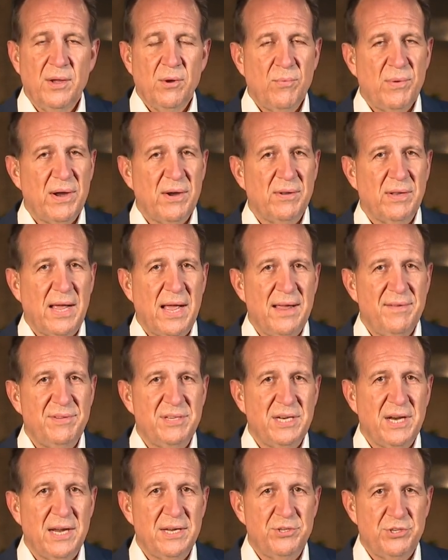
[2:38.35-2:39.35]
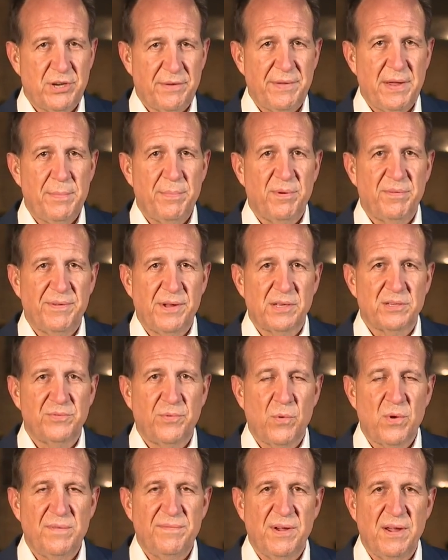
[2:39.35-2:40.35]
We are live tonight. Jeff Abel, Fox
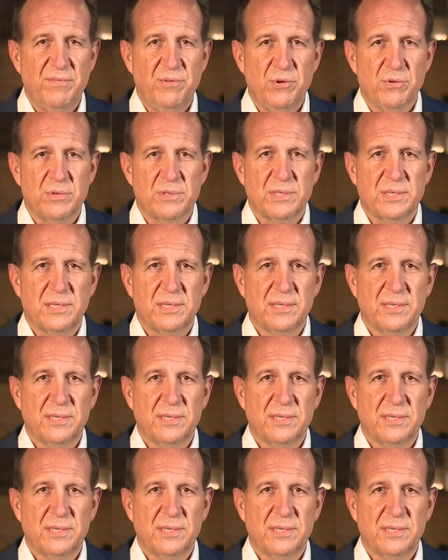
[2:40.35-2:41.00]
45 News.